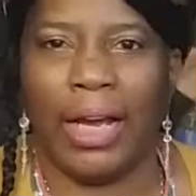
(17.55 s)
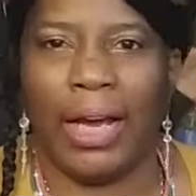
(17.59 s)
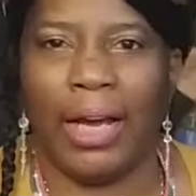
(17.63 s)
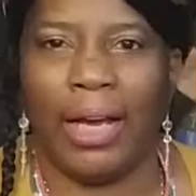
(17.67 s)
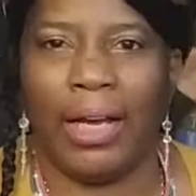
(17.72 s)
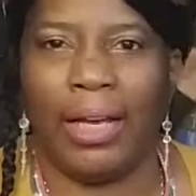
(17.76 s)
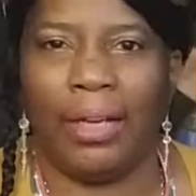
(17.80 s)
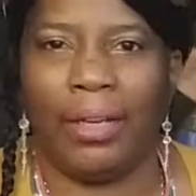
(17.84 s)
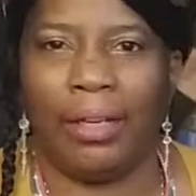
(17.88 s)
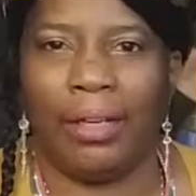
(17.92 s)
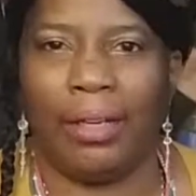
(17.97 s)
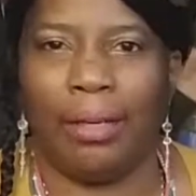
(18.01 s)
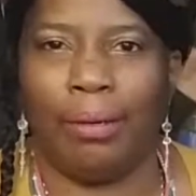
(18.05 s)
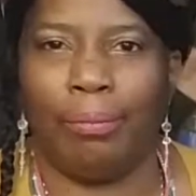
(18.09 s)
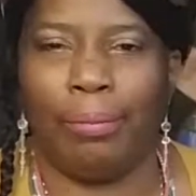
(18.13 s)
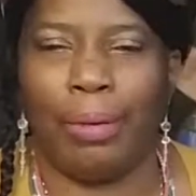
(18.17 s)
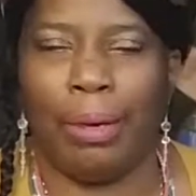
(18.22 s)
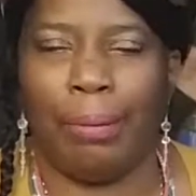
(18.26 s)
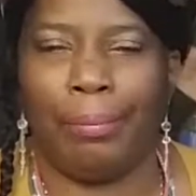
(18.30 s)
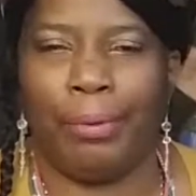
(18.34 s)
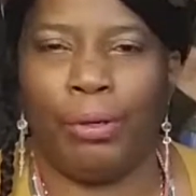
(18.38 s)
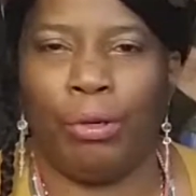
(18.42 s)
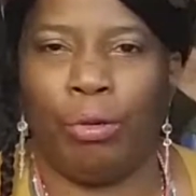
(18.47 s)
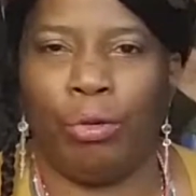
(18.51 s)
I am
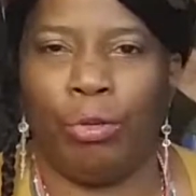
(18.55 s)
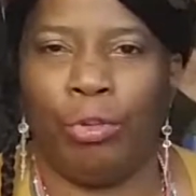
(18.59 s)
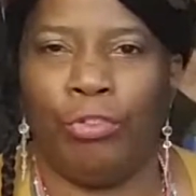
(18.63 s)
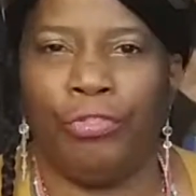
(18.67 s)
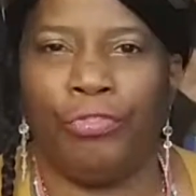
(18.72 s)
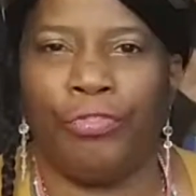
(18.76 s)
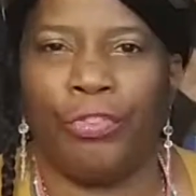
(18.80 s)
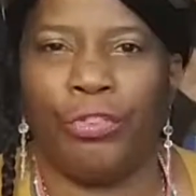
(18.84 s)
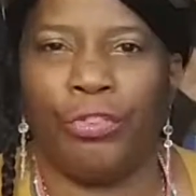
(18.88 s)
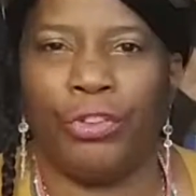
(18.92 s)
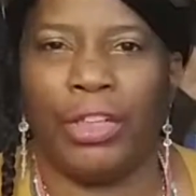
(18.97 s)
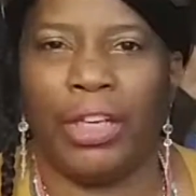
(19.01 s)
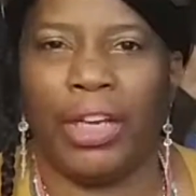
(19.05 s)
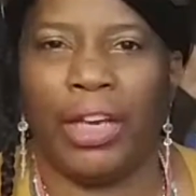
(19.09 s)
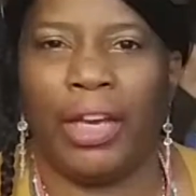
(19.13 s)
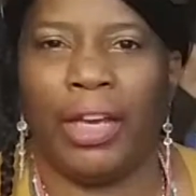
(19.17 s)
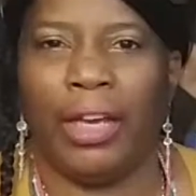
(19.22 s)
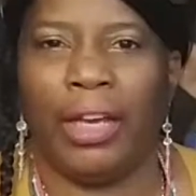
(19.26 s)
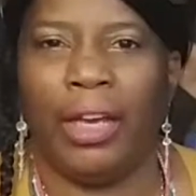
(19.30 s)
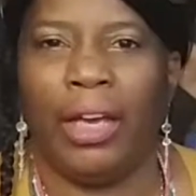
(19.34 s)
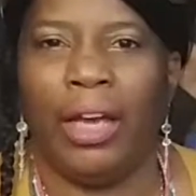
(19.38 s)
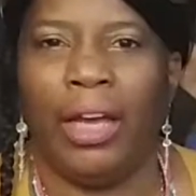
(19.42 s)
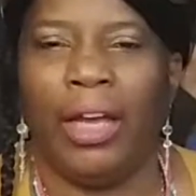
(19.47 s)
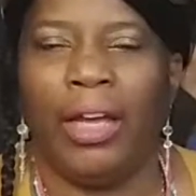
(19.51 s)
Mami
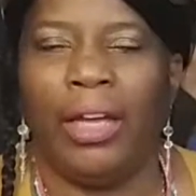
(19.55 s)
Olufunke.